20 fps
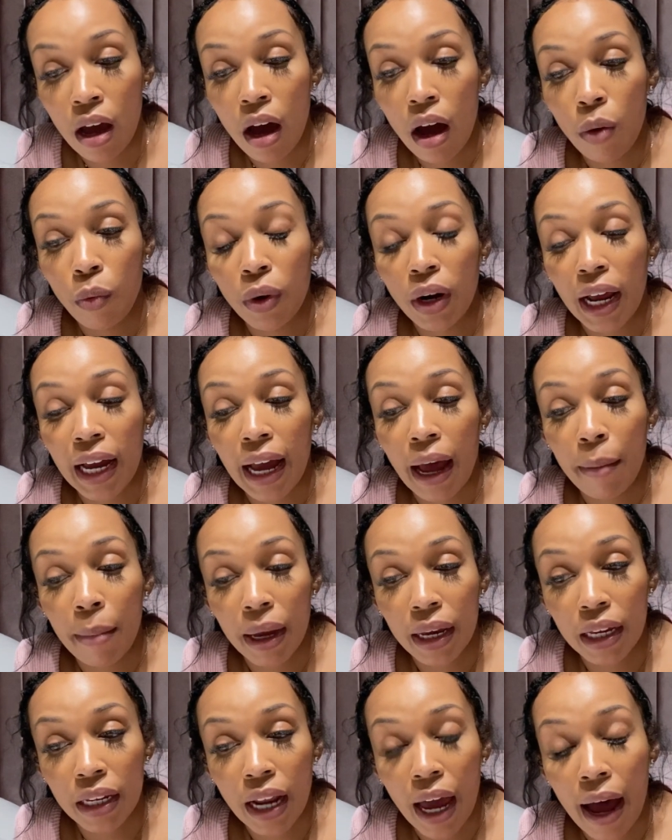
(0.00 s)
When I got back
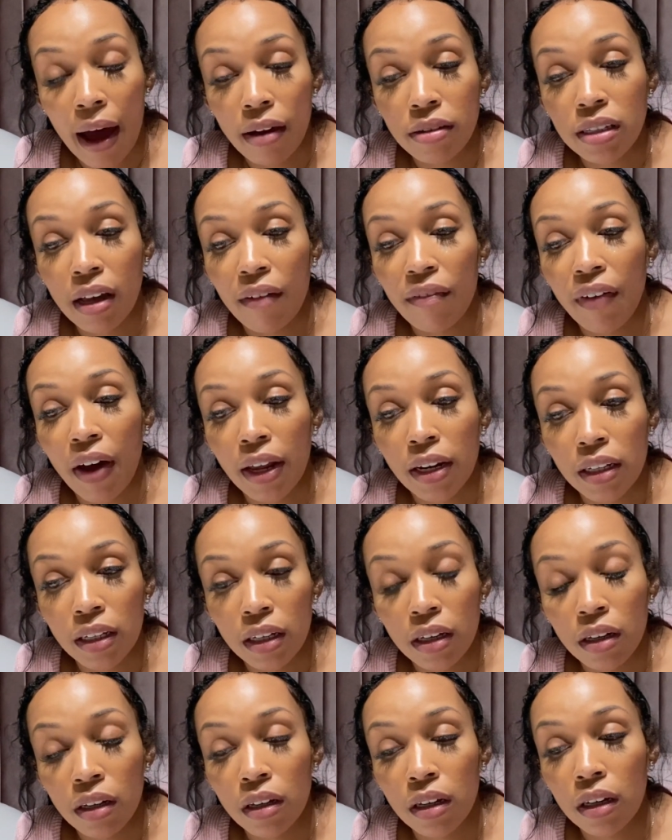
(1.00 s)
in the house, I
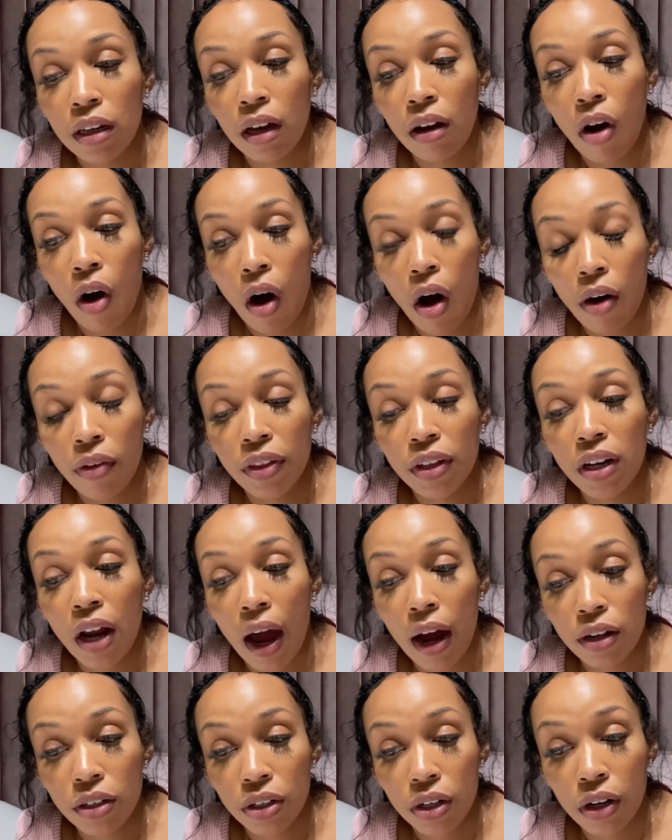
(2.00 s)
finally called the
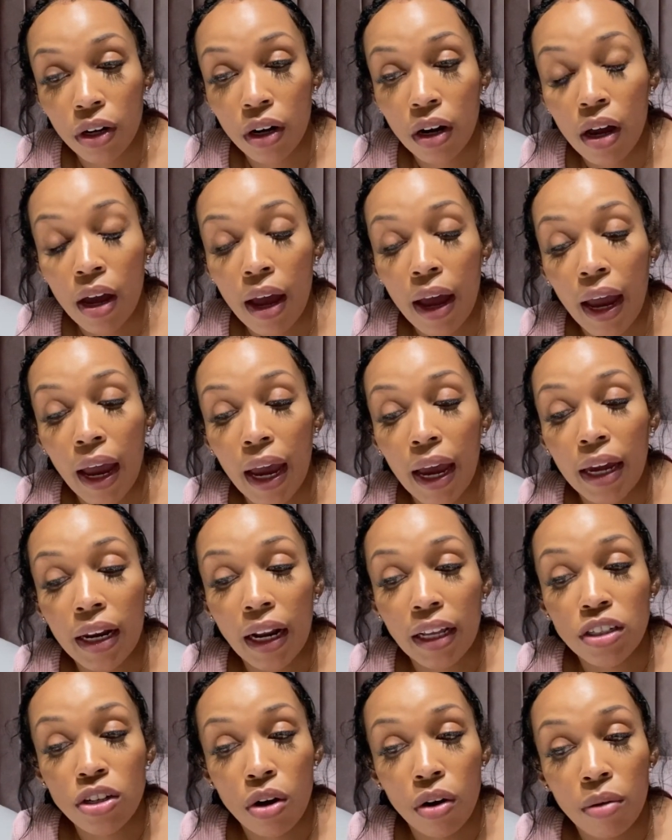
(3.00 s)
doctor and I
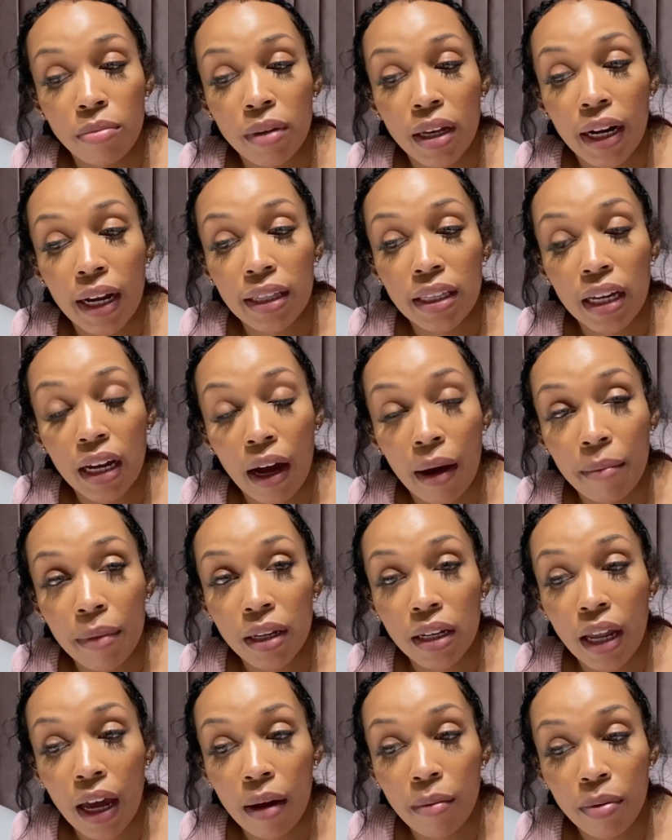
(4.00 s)
told him that I think I'm in
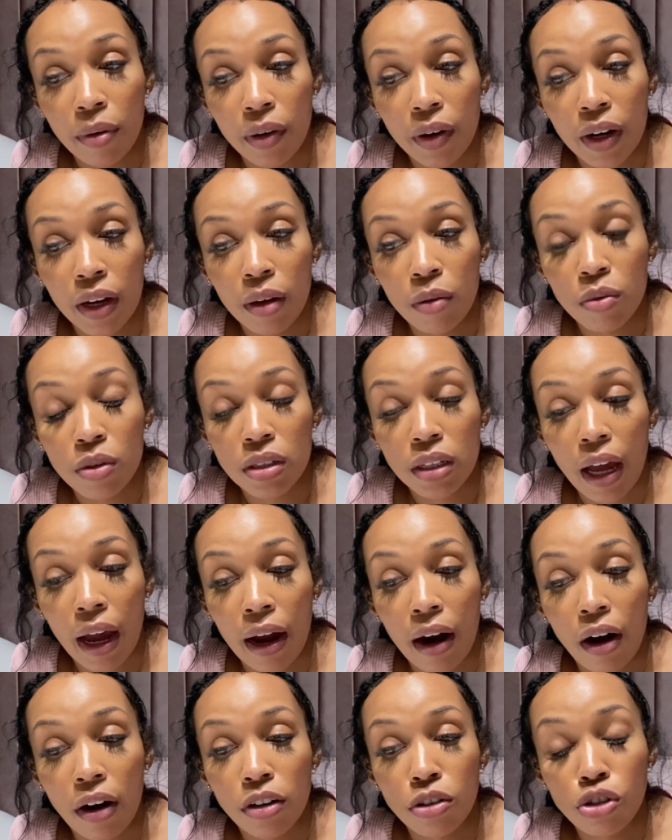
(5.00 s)
labor. And he was like,
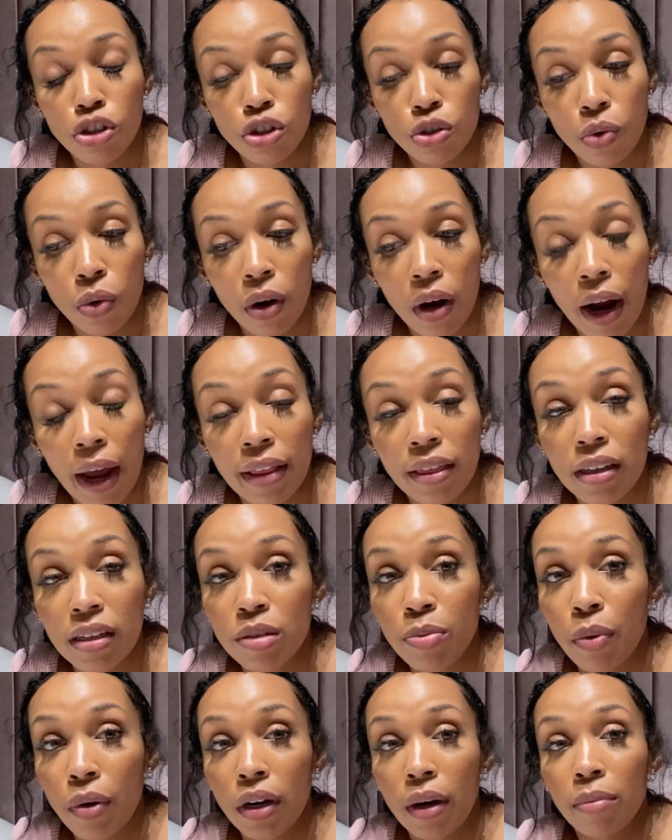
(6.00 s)
are you sure? At this
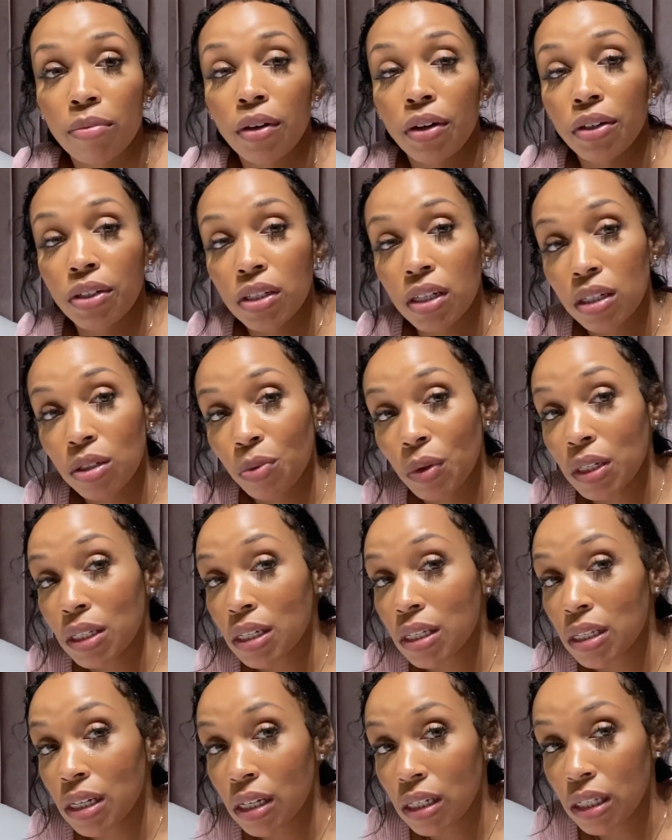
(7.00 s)
point, I'm 36 weeks
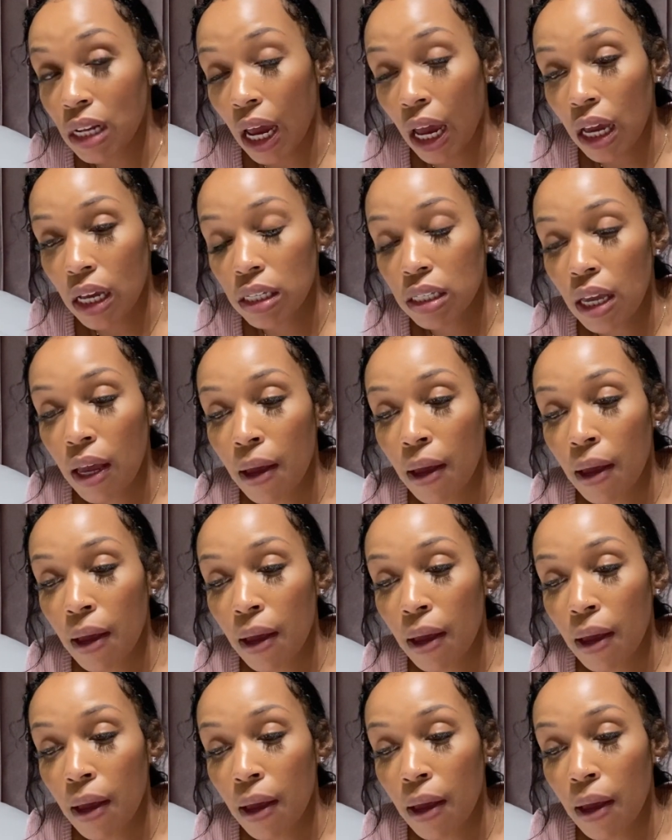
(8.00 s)
and 6 days.